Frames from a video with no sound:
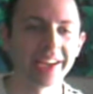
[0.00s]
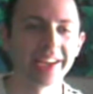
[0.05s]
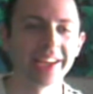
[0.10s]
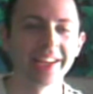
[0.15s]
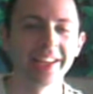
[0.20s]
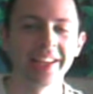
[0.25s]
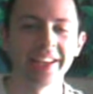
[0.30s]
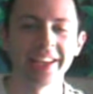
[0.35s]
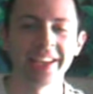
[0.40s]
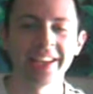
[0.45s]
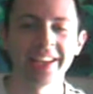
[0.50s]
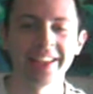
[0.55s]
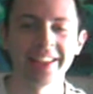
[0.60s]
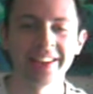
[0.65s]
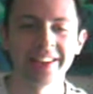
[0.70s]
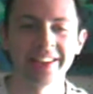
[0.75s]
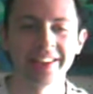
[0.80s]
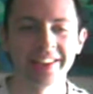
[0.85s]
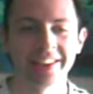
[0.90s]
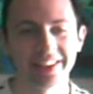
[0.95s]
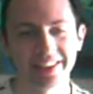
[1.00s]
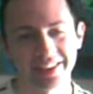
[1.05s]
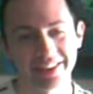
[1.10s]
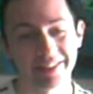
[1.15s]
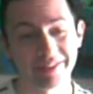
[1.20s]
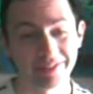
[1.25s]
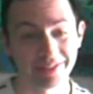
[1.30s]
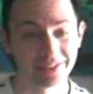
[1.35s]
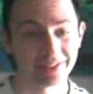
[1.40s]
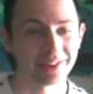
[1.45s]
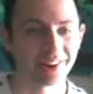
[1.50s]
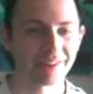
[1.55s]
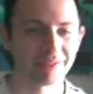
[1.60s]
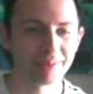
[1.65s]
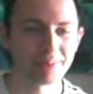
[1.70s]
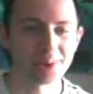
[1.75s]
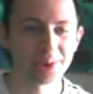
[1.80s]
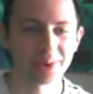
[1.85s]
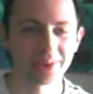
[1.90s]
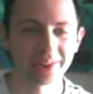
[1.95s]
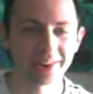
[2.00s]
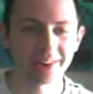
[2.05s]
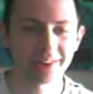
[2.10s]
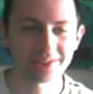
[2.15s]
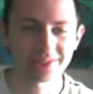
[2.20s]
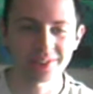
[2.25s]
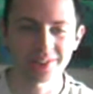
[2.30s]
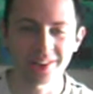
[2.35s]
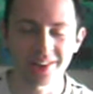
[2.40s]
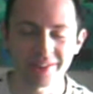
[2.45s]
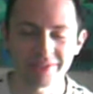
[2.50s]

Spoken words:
and if you're not familiar with Cars and Coffee,